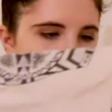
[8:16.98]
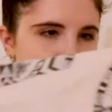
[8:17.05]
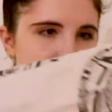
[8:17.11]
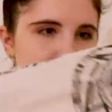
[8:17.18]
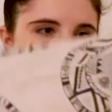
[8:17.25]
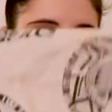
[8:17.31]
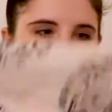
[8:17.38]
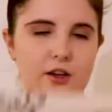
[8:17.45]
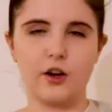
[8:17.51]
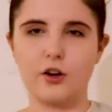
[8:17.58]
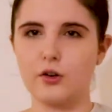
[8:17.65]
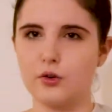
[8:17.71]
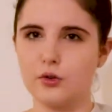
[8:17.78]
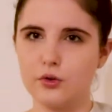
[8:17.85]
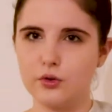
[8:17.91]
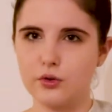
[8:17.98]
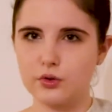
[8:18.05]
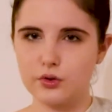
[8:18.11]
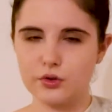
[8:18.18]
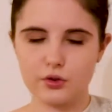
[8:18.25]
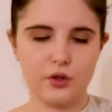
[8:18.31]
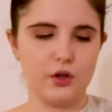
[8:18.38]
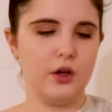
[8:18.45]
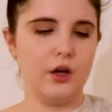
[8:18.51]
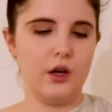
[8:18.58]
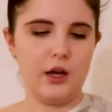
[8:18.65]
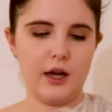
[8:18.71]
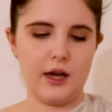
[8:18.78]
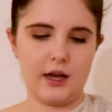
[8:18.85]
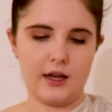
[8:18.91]
with these circles
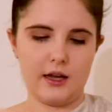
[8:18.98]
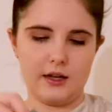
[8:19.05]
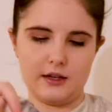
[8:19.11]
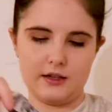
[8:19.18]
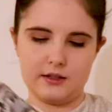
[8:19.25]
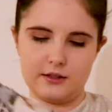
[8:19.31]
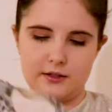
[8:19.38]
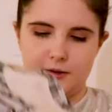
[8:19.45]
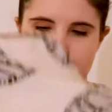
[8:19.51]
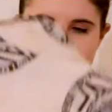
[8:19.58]
and